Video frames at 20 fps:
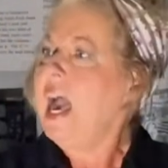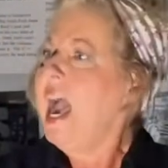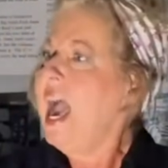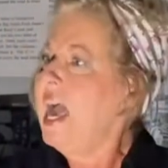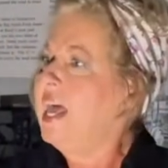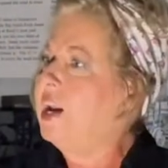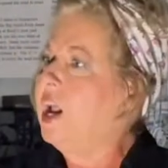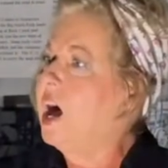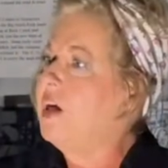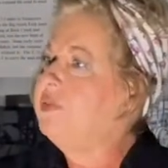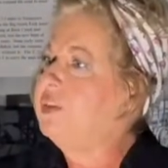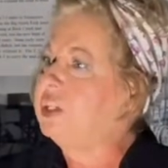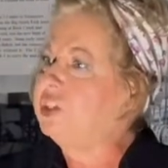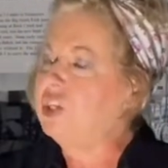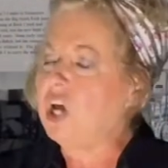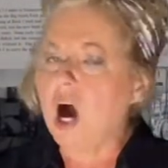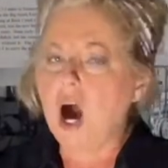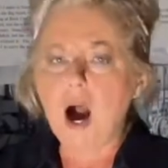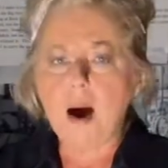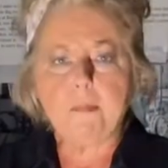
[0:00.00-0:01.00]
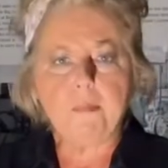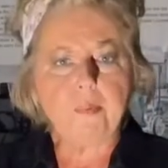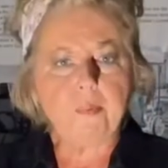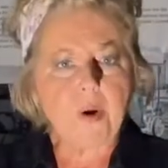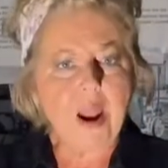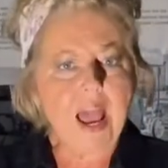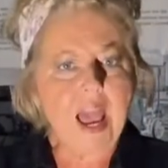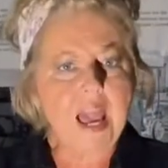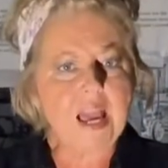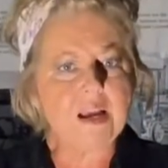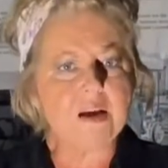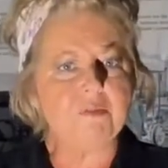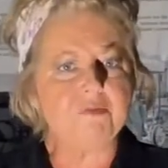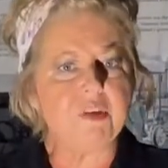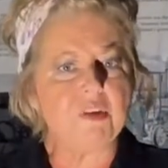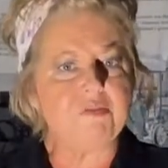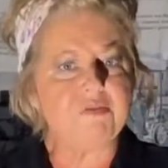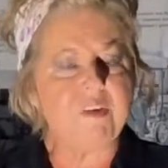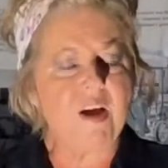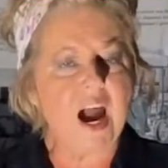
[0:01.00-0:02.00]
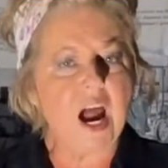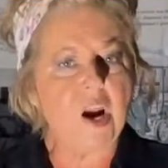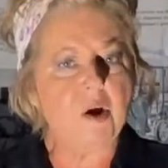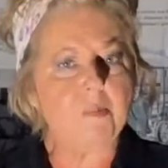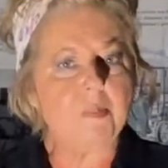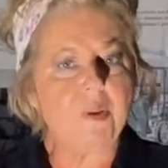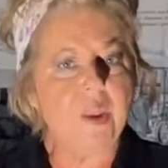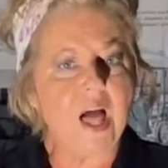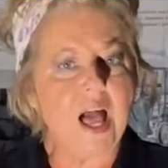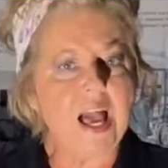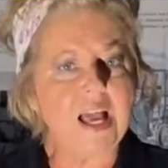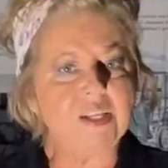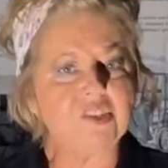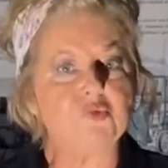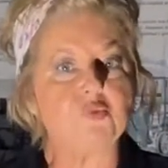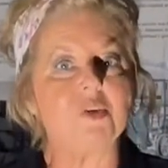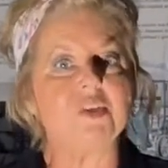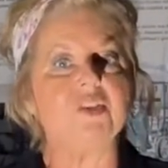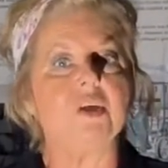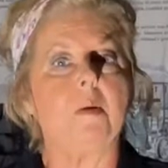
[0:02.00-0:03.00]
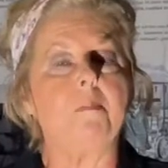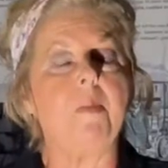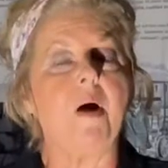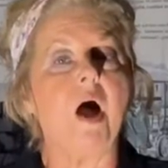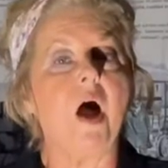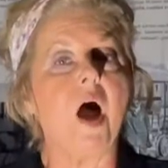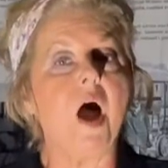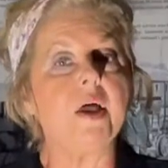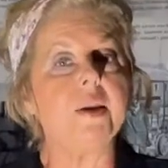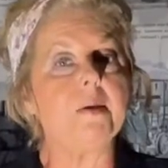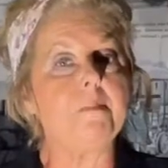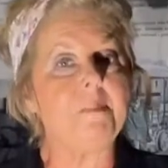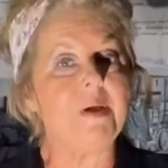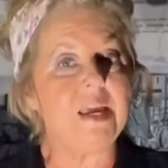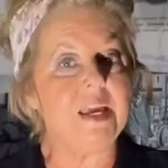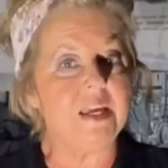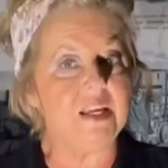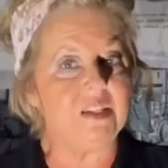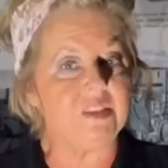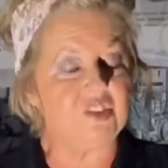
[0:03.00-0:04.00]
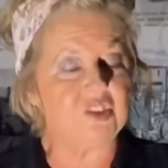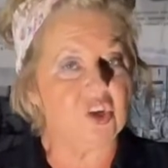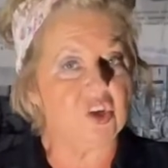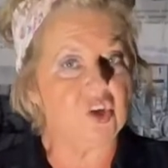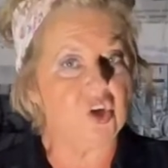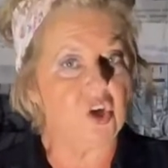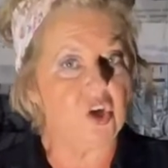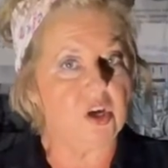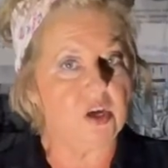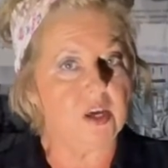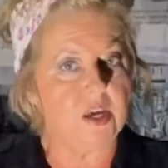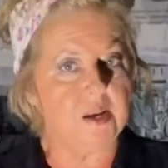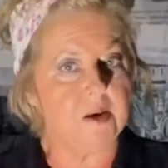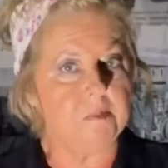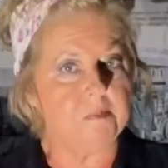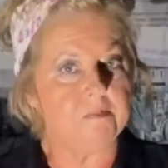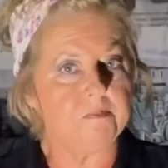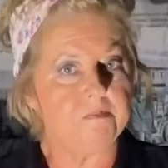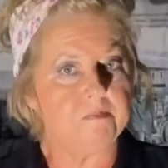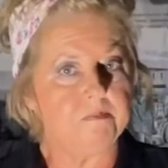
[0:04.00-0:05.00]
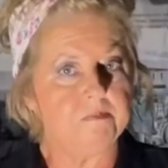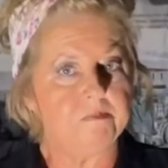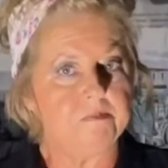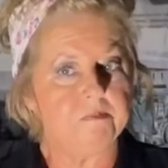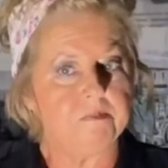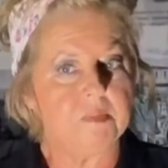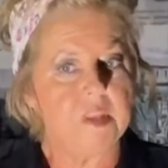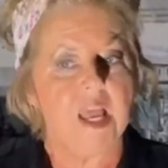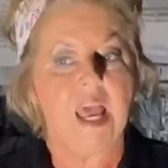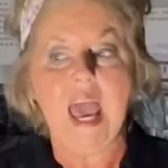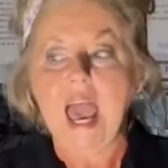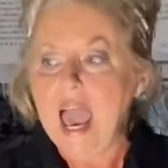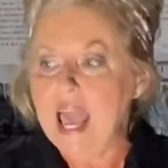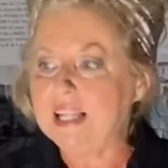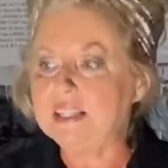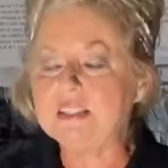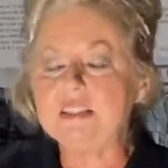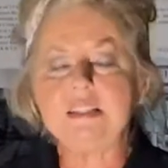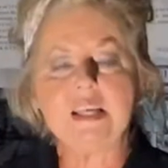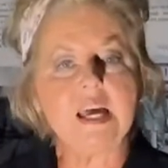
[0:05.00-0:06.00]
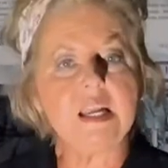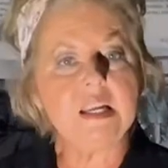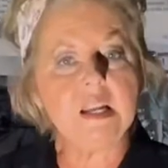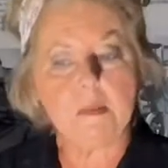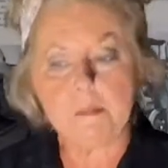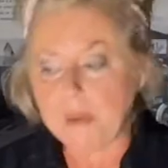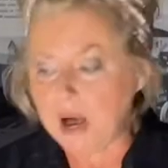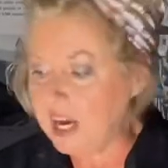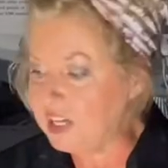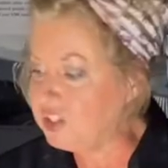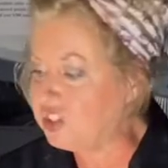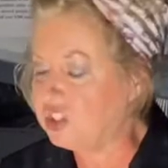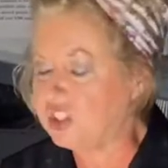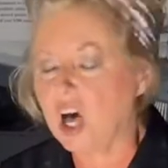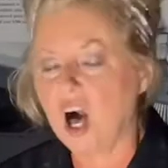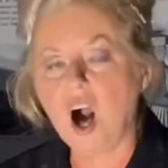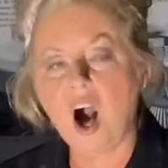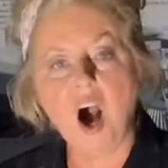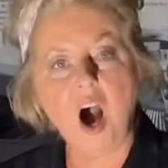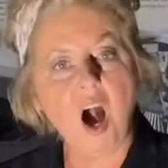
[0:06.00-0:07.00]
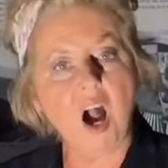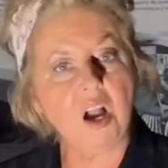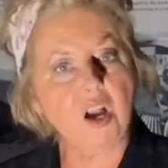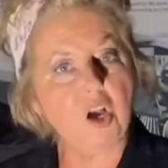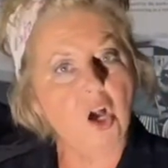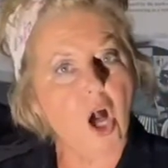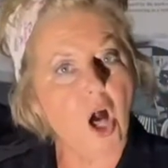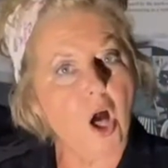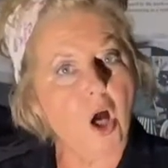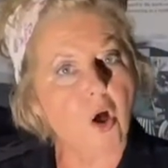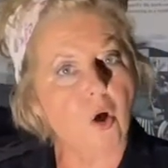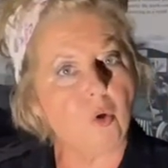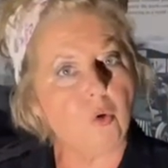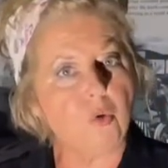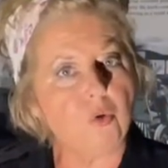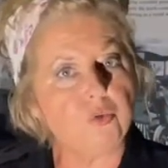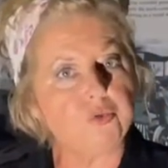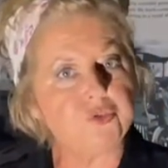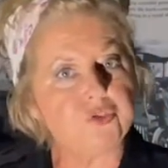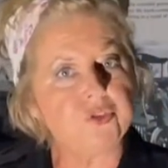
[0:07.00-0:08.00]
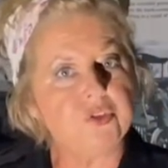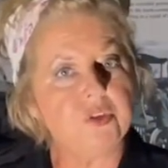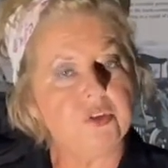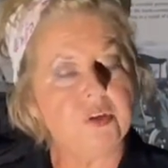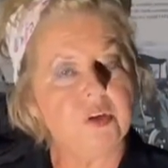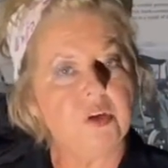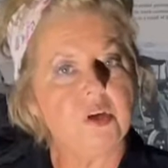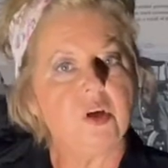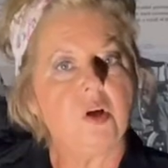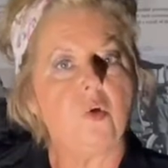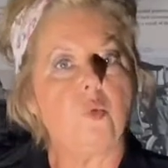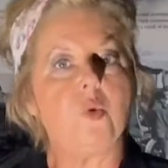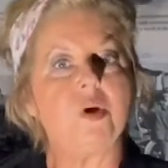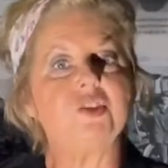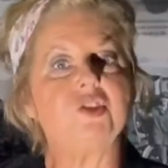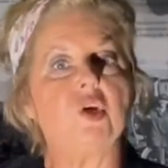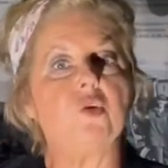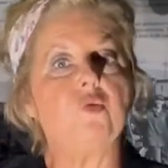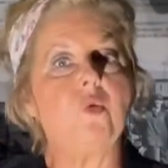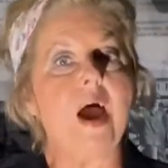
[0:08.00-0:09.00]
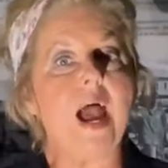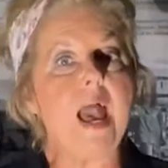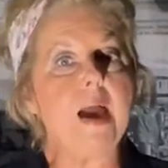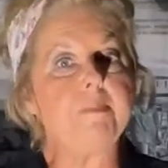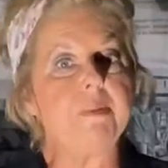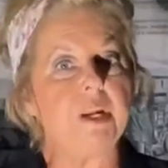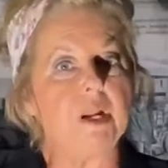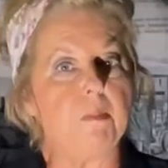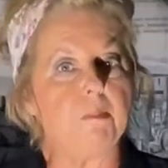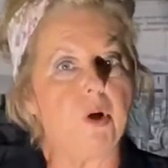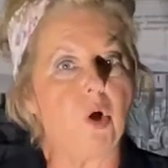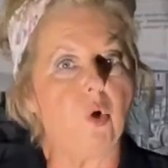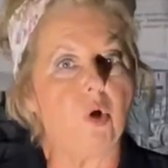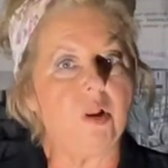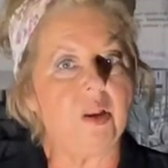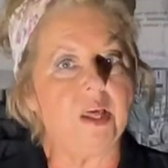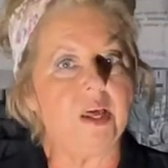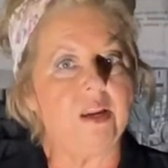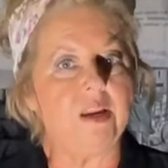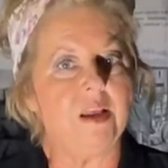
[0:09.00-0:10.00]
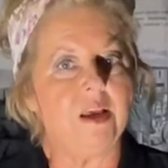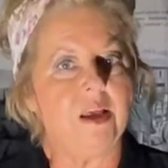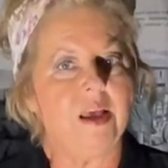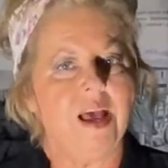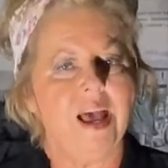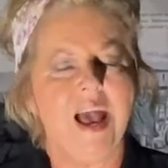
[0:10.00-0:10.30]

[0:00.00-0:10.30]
And on the top rack of the fireplace was a pot of beans a-cooking. And sitting amongst the hot coals was a rabbit a-boiling.